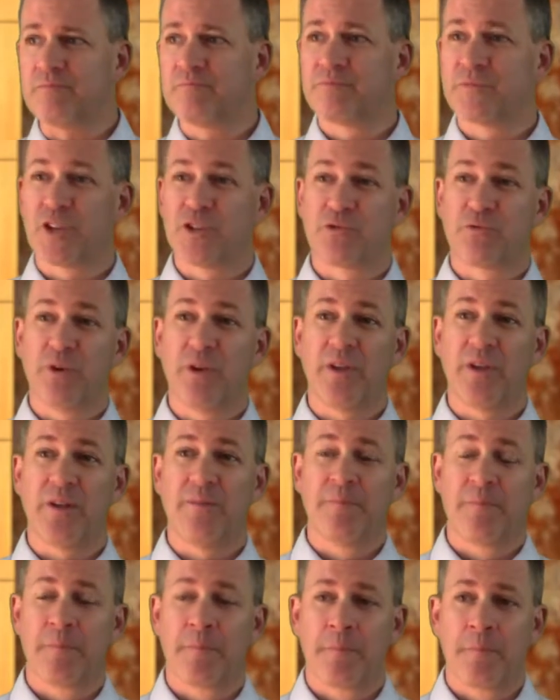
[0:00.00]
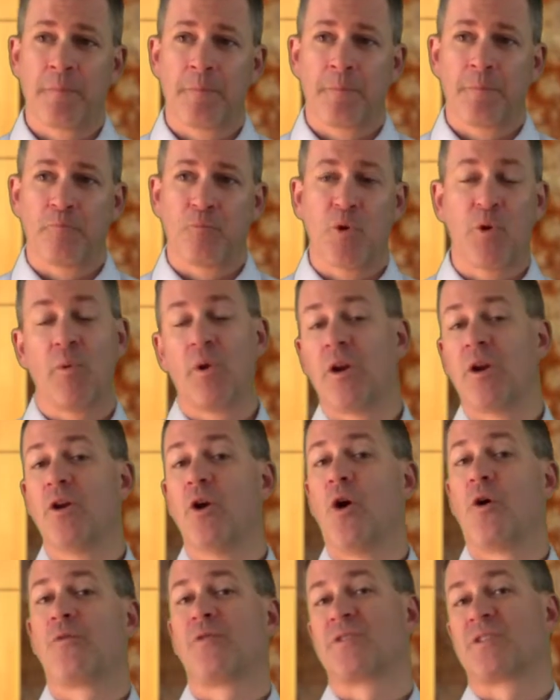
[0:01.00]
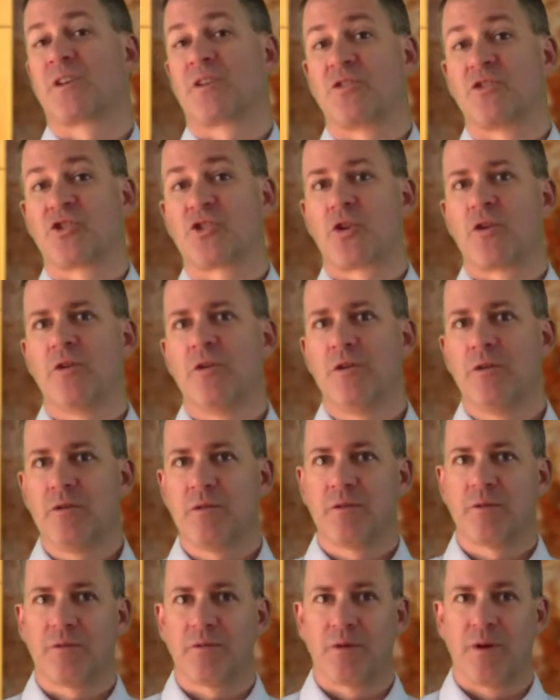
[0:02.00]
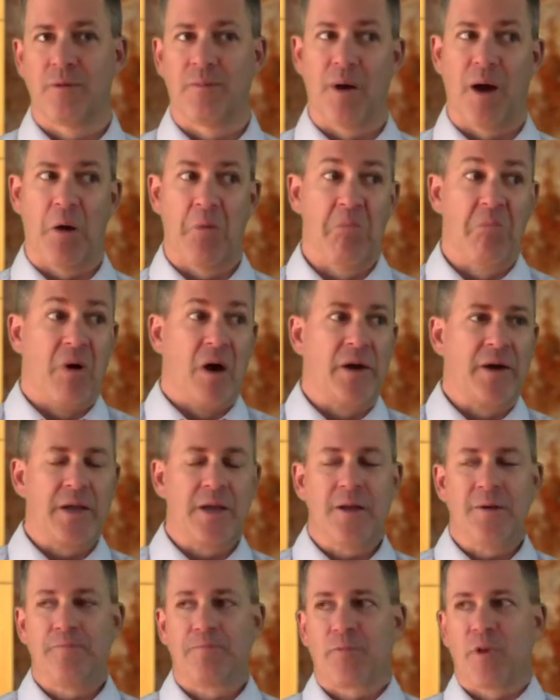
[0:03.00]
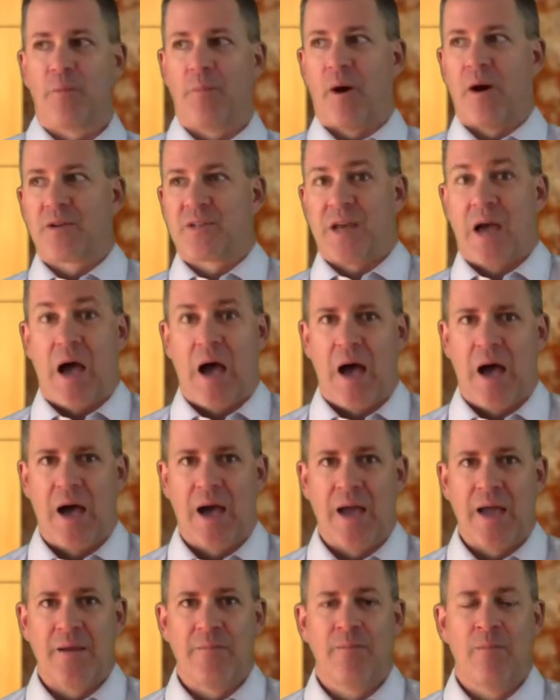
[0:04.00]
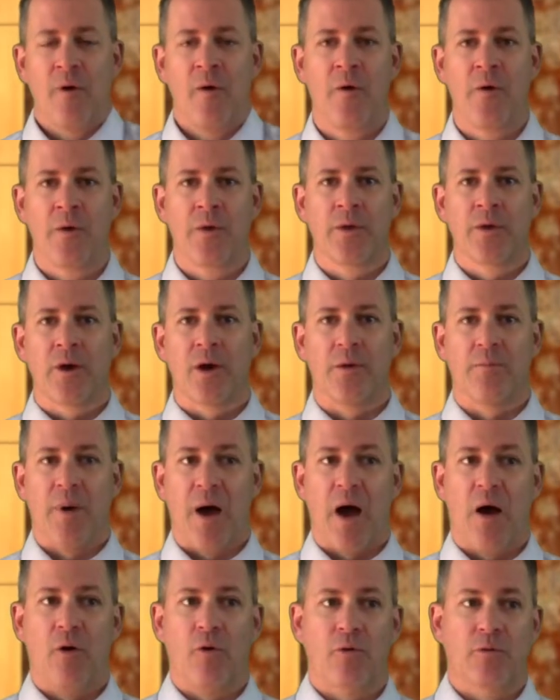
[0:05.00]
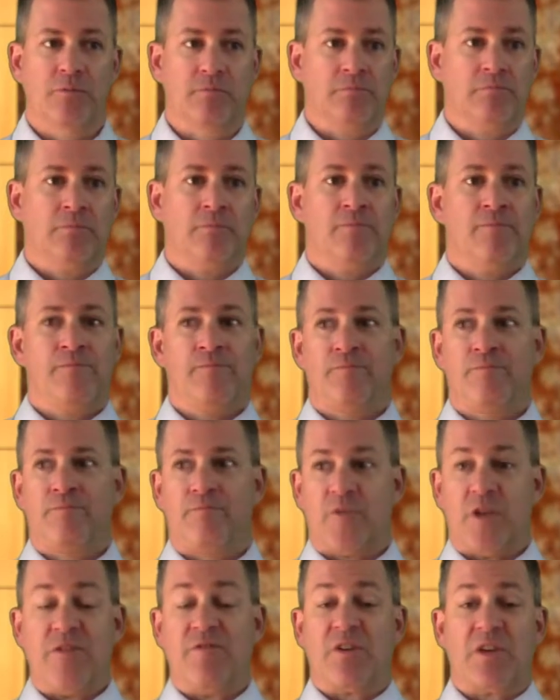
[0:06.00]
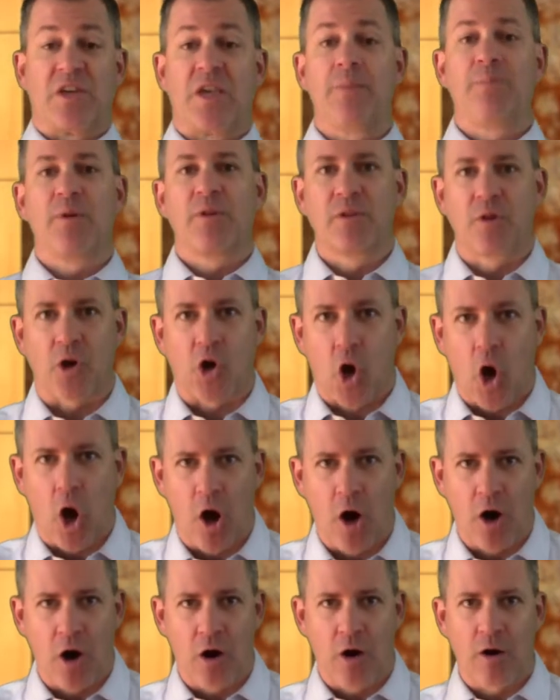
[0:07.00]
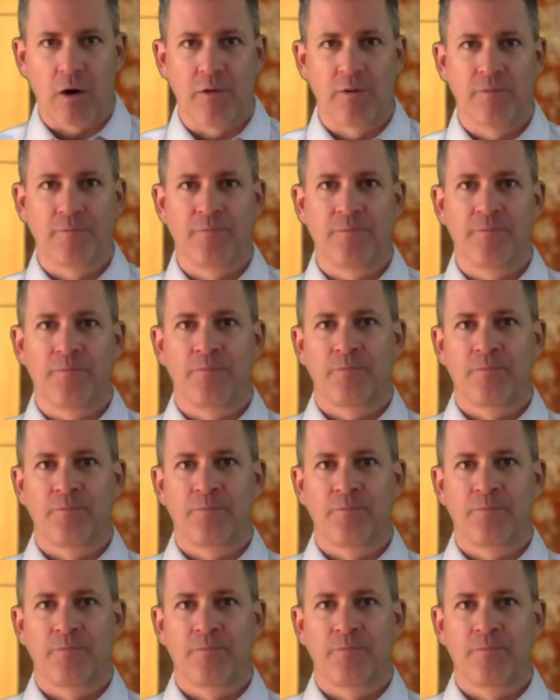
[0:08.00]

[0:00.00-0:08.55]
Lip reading: Because really, we want to know if it's a concern about money, about time, about even keeping their car,